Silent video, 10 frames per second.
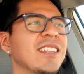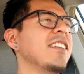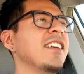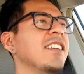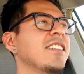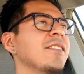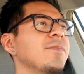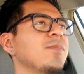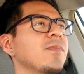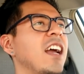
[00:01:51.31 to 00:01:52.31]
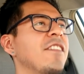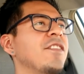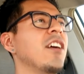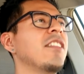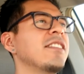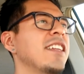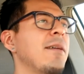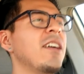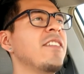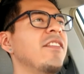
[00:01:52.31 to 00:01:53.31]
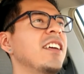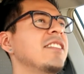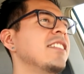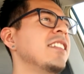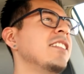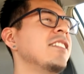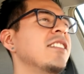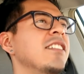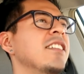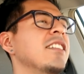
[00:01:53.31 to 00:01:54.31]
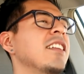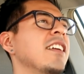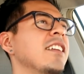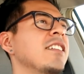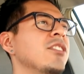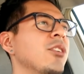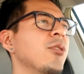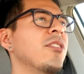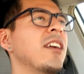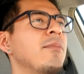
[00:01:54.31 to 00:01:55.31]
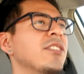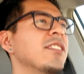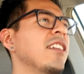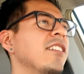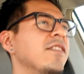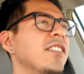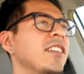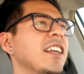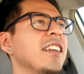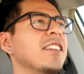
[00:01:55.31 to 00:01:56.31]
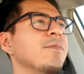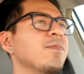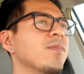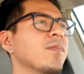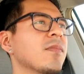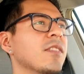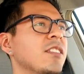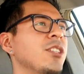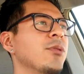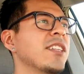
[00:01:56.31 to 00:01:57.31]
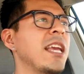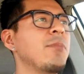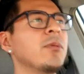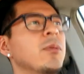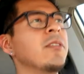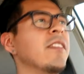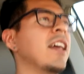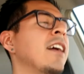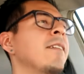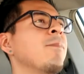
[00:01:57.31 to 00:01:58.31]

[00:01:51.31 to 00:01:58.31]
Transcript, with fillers: Like, after all this time I invested in her and like showed her how much I loved her, like she was capable of that.